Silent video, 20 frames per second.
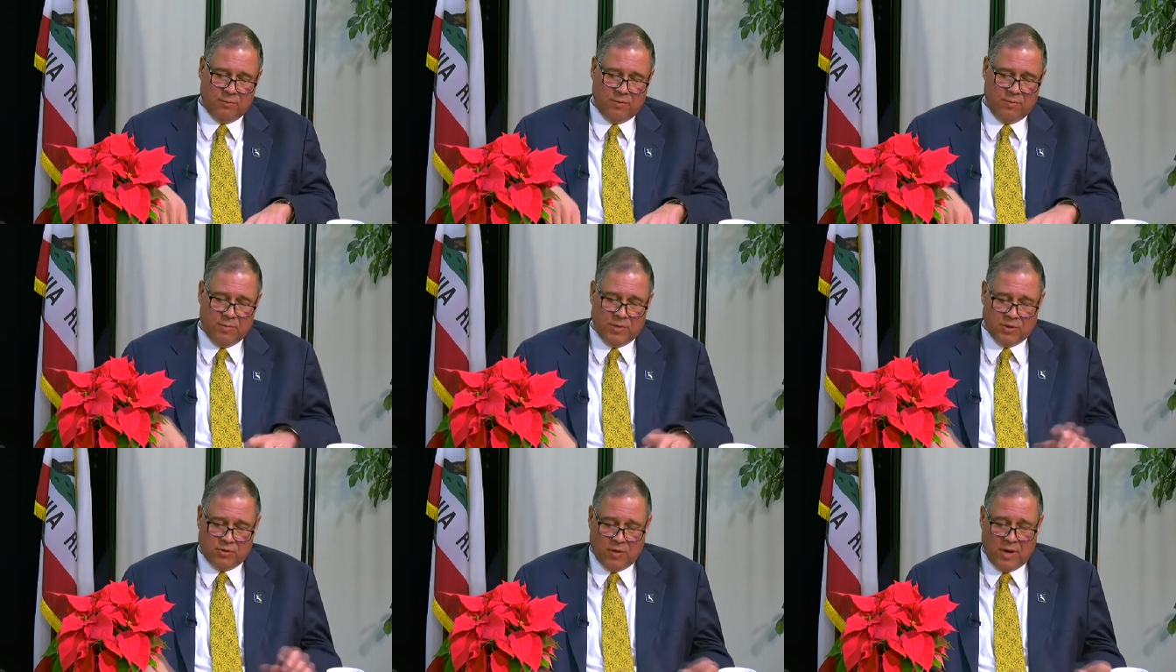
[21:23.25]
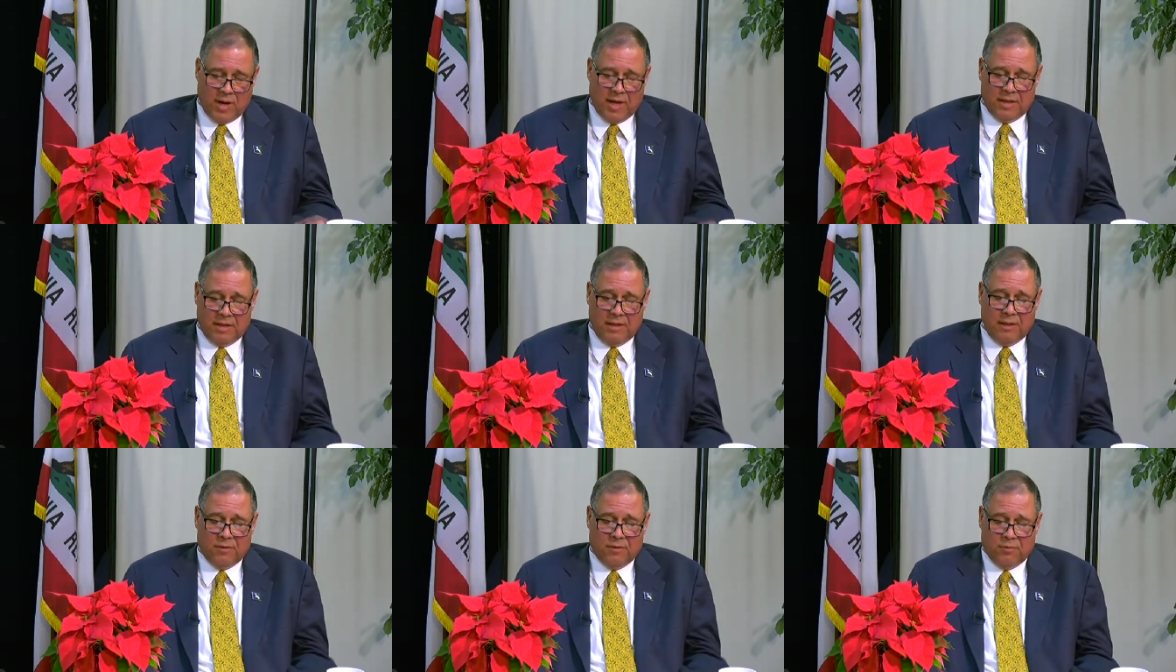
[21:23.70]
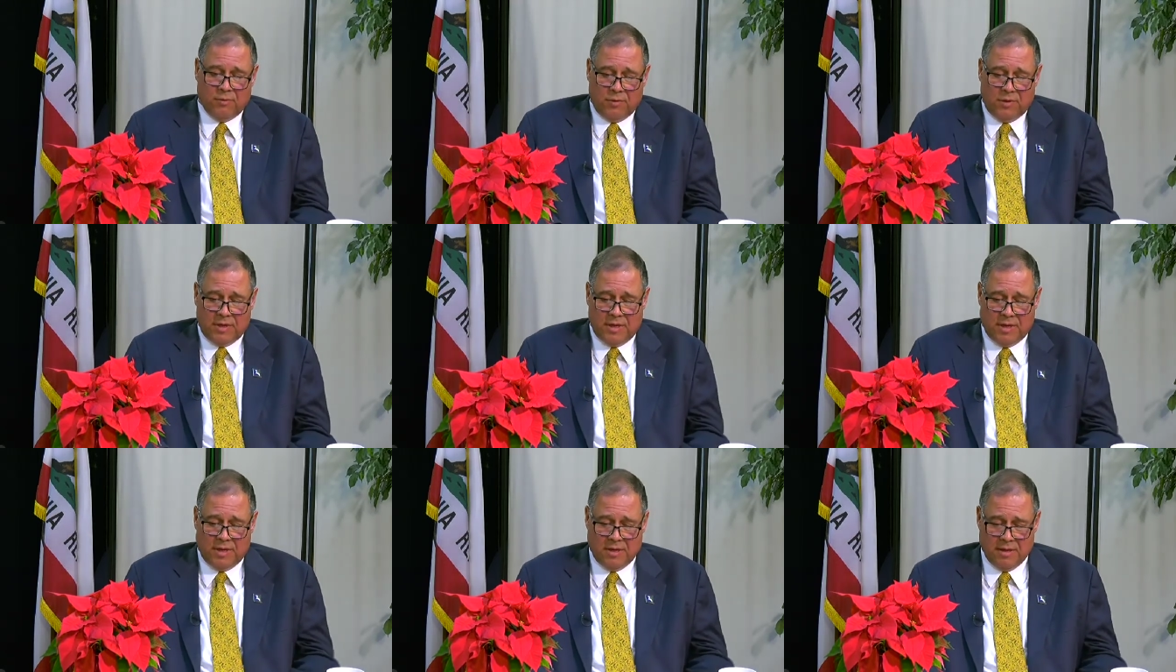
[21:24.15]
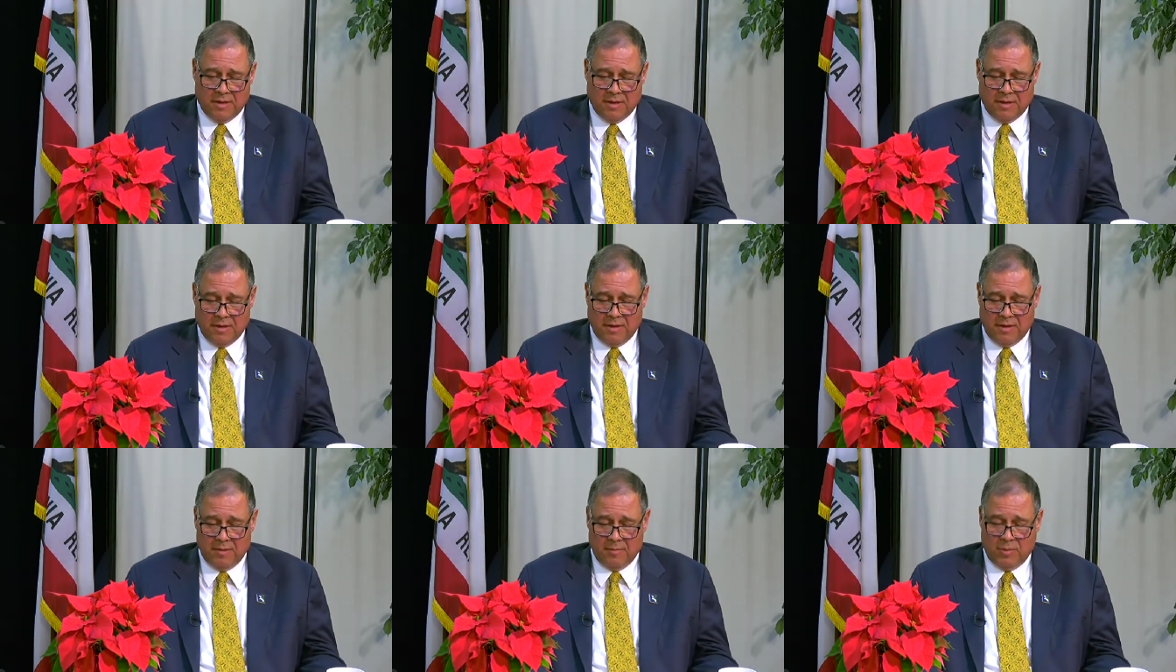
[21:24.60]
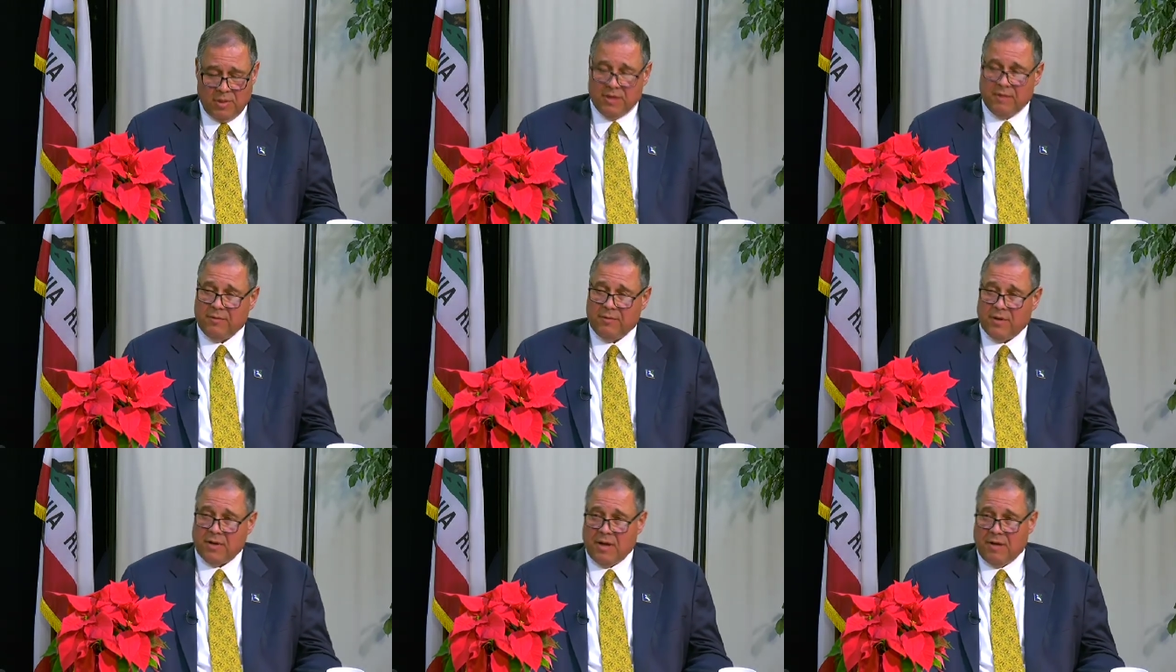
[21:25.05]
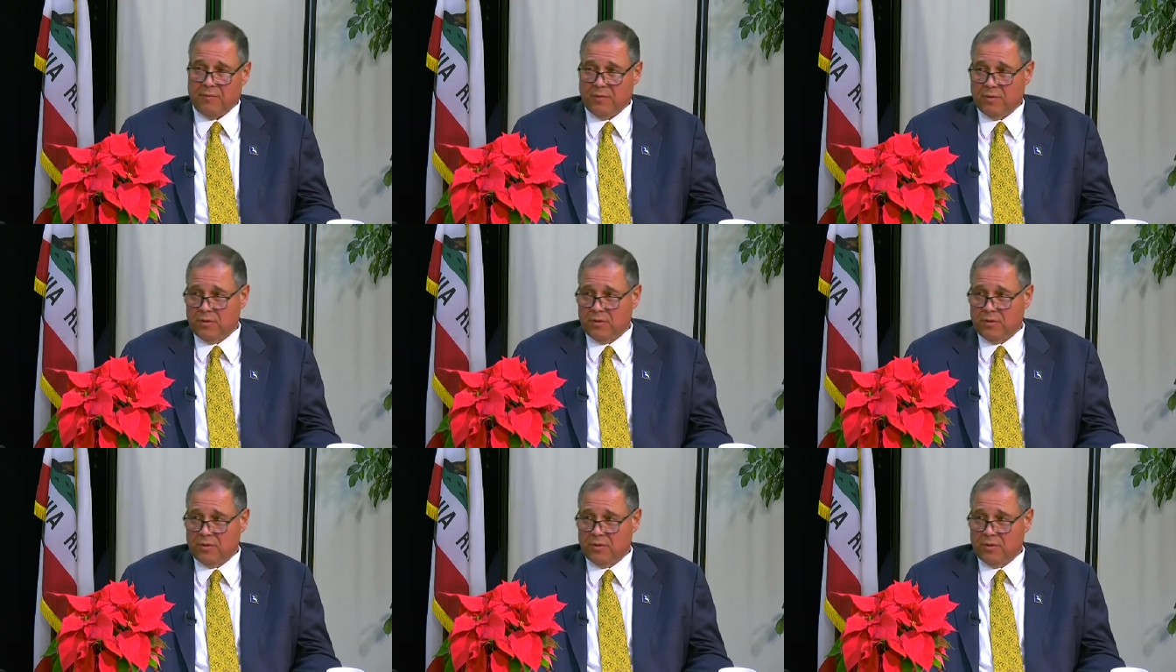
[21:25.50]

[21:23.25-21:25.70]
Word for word: We've been trying literally, believe it or not,